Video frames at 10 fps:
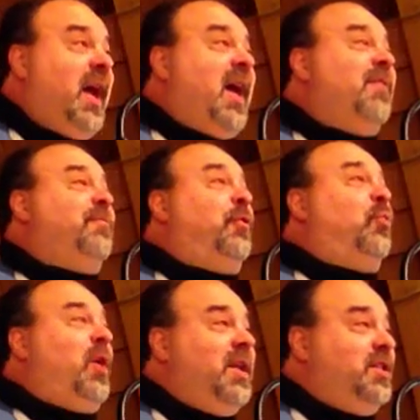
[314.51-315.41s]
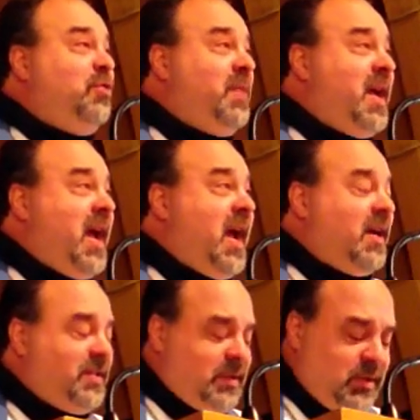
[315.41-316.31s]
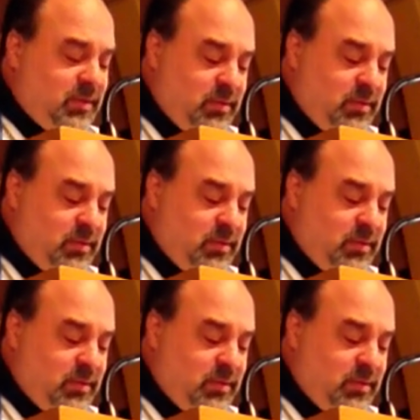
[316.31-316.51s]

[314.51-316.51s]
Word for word: And for what, you may ask?